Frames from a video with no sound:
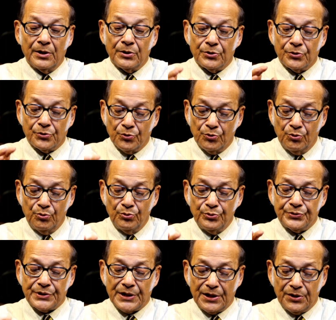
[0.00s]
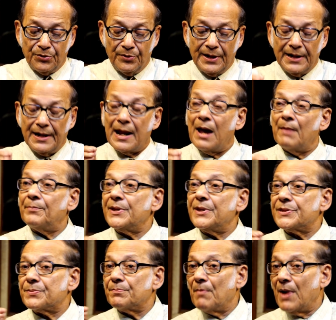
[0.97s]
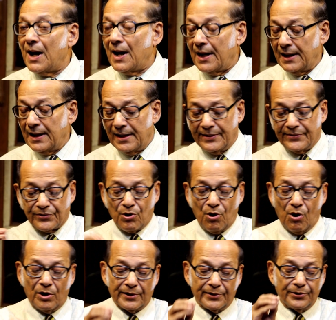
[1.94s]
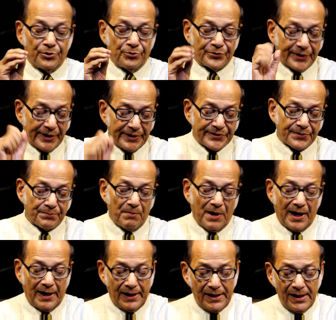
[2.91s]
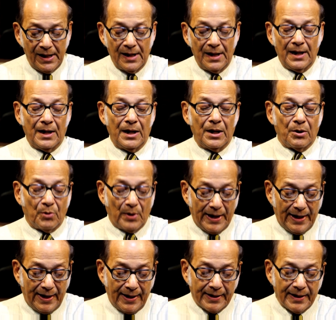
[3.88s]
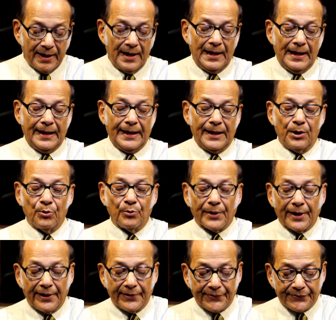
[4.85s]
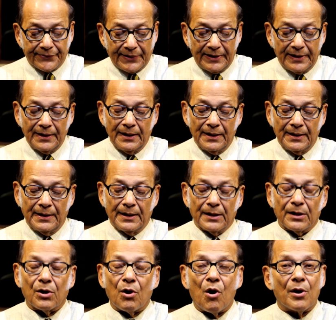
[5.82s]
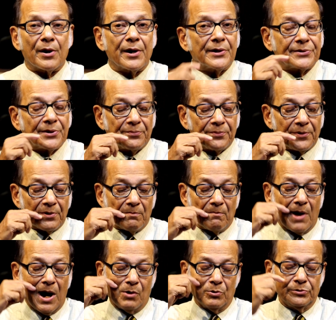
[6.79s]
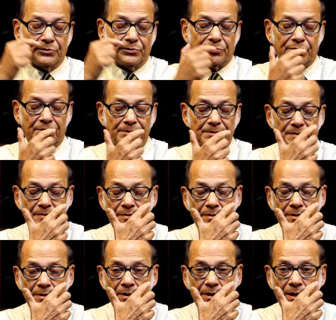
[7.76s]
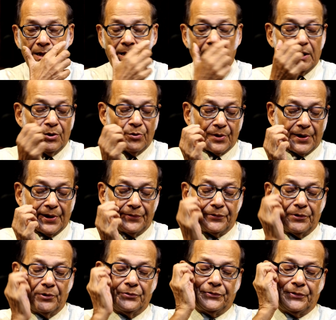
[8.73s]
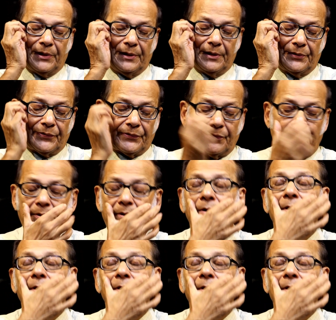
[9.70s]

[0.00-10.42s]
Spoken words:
True, genuine, happy smile is called Duchenne Smile, where you raise the corners of your mouth, you raise your cheeks,